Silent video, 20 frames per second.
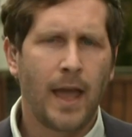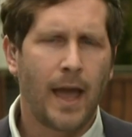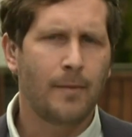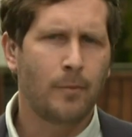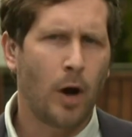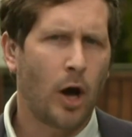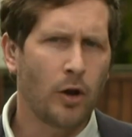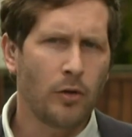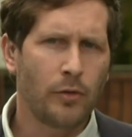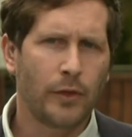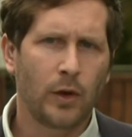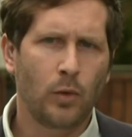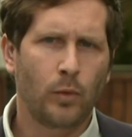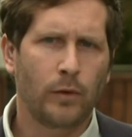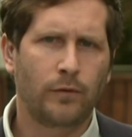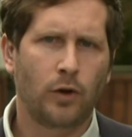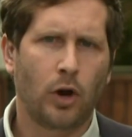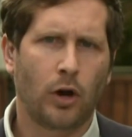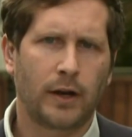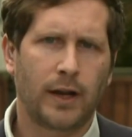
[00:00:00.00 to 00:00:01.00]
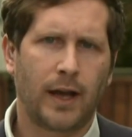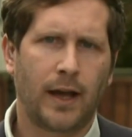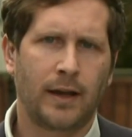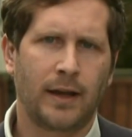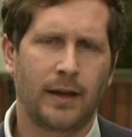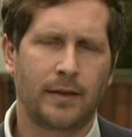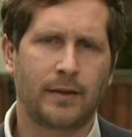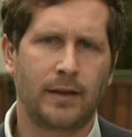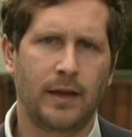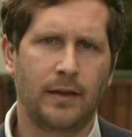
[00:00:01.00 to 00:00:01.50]
Um, I don't think we've got uh,
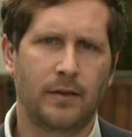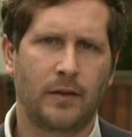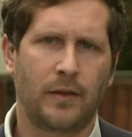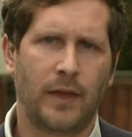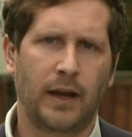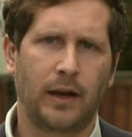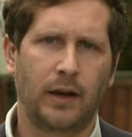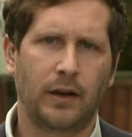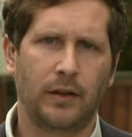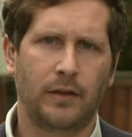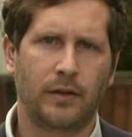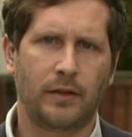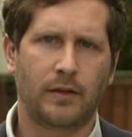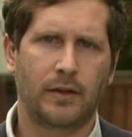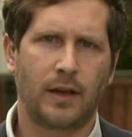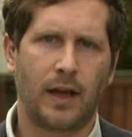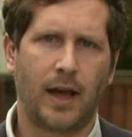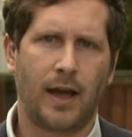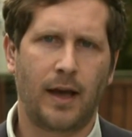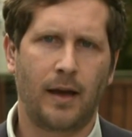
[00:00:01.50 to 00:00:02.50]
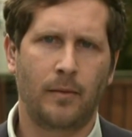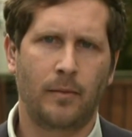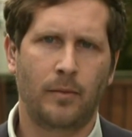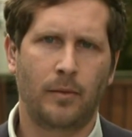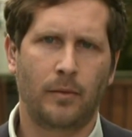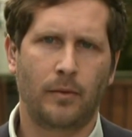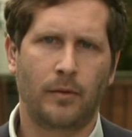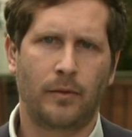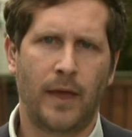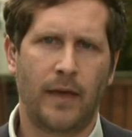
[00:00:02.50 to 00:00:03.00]
a sense that it is uh,
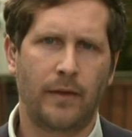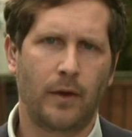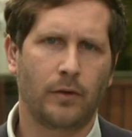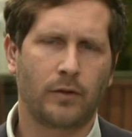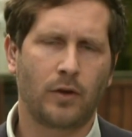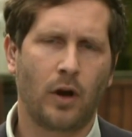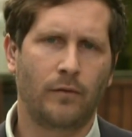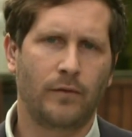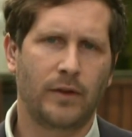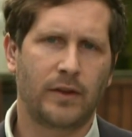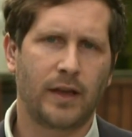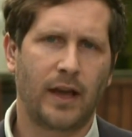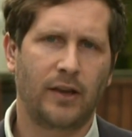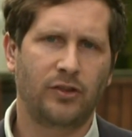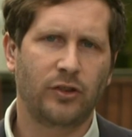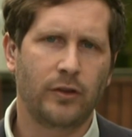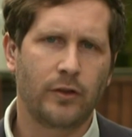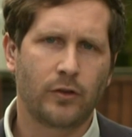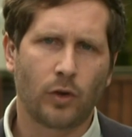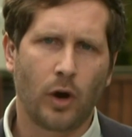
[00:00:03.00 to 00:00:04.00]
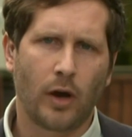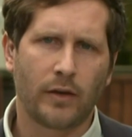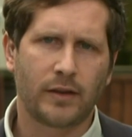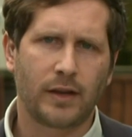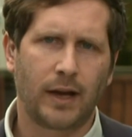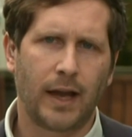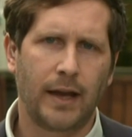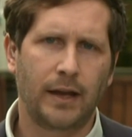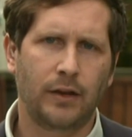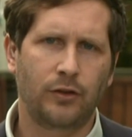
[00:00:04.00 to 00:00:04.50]
that those conversations are
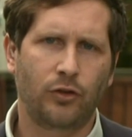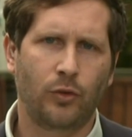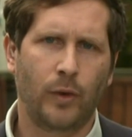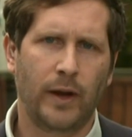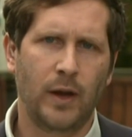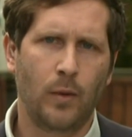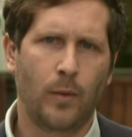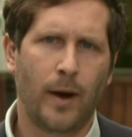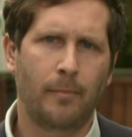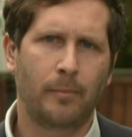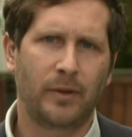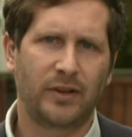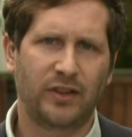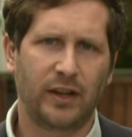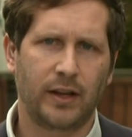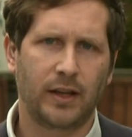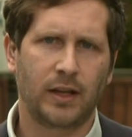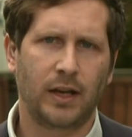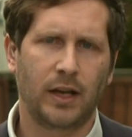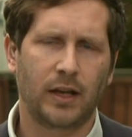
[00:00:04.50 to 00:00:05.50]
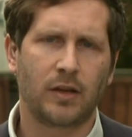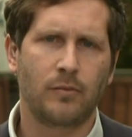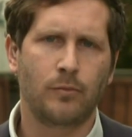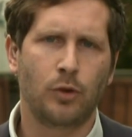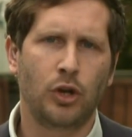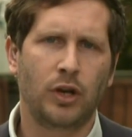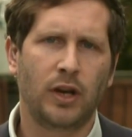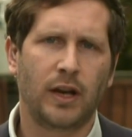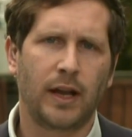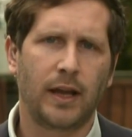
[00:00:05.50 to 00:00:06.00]
isolated to any one particular
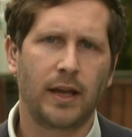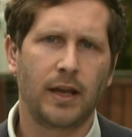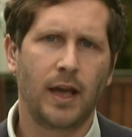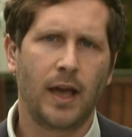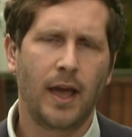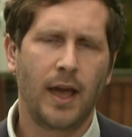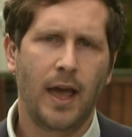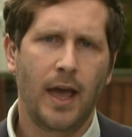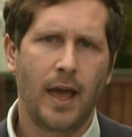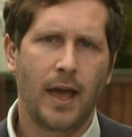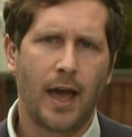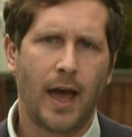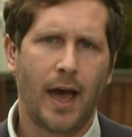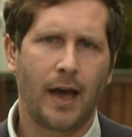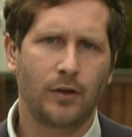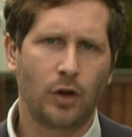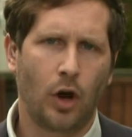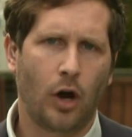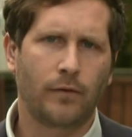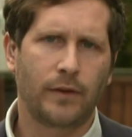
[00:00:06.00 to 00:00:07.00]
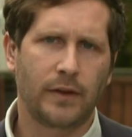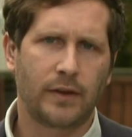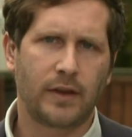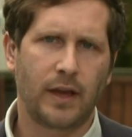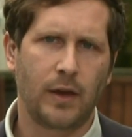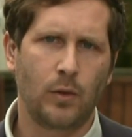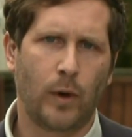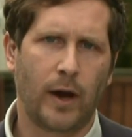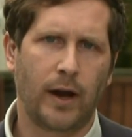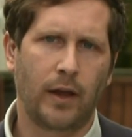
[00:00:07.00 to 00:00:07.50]
community. Uh,
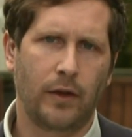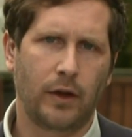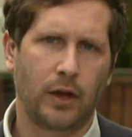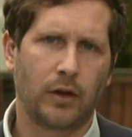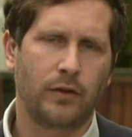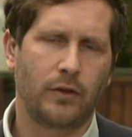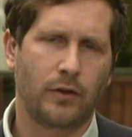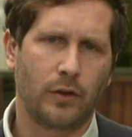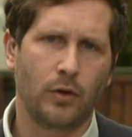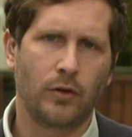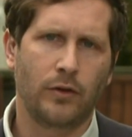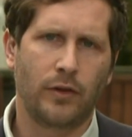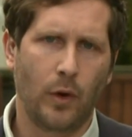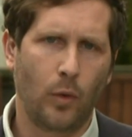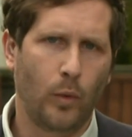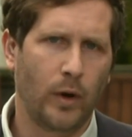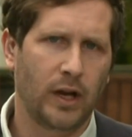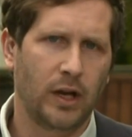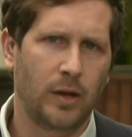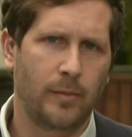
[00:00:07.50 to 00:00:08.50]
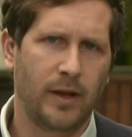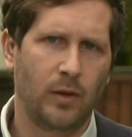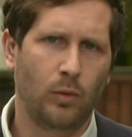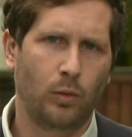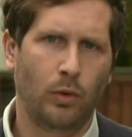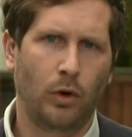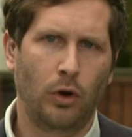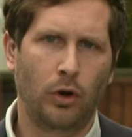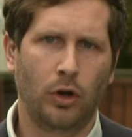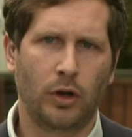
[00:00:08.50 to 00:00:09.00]
obviously, one of the concerns that we're going to be
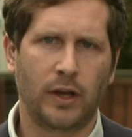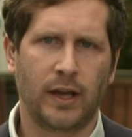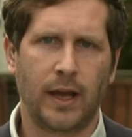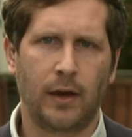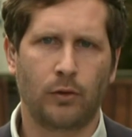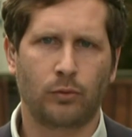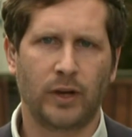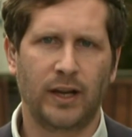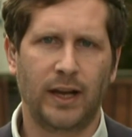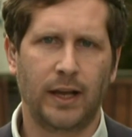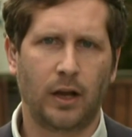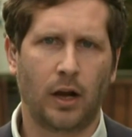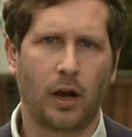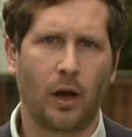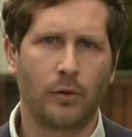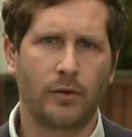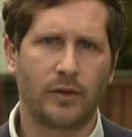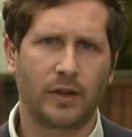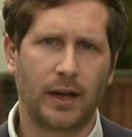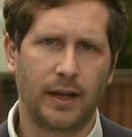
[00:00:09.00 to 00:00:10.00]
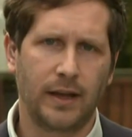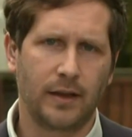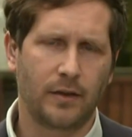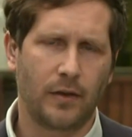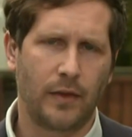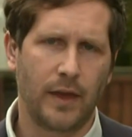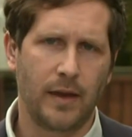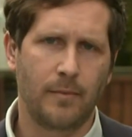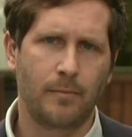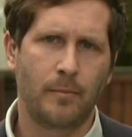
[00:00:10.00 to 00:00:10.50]
looking at really closely
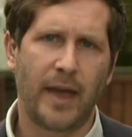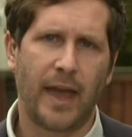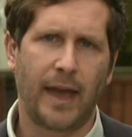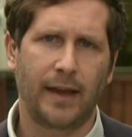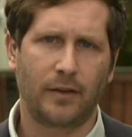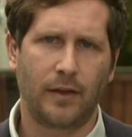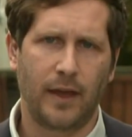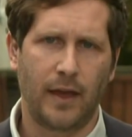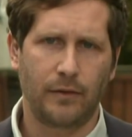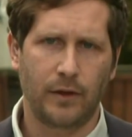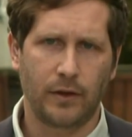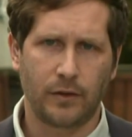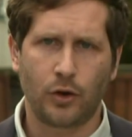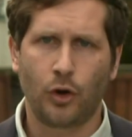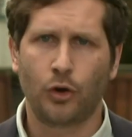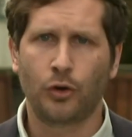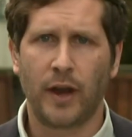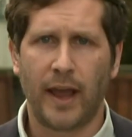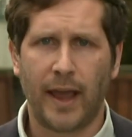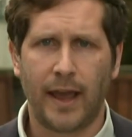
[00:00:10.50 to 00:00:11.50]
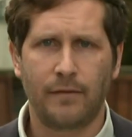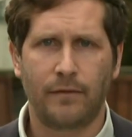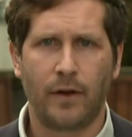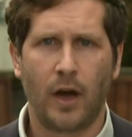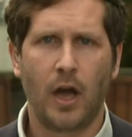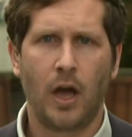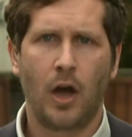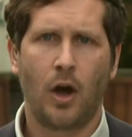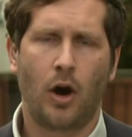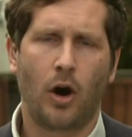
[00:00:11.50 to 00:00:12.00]
is the impact that this could have
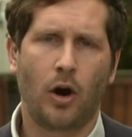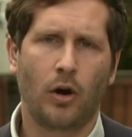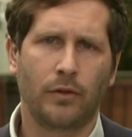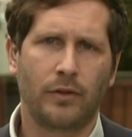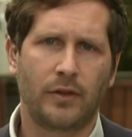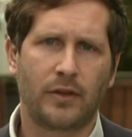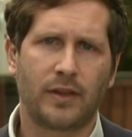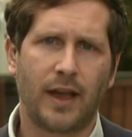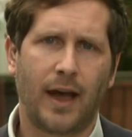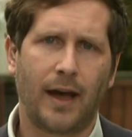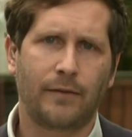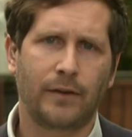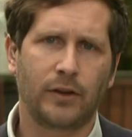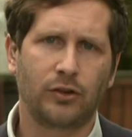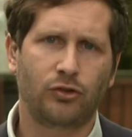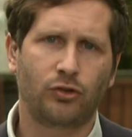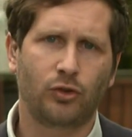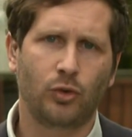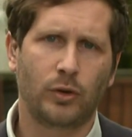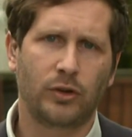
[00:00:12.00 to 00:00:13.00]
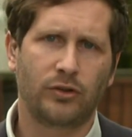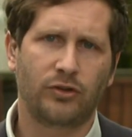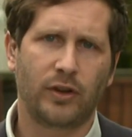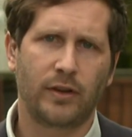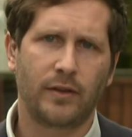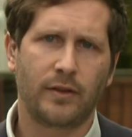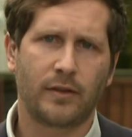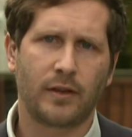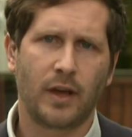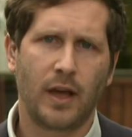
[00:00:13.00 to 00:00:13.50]
on staffing
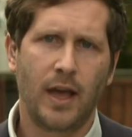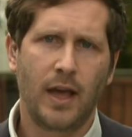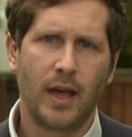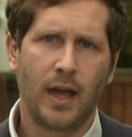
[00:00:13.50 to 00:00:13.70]
shortages.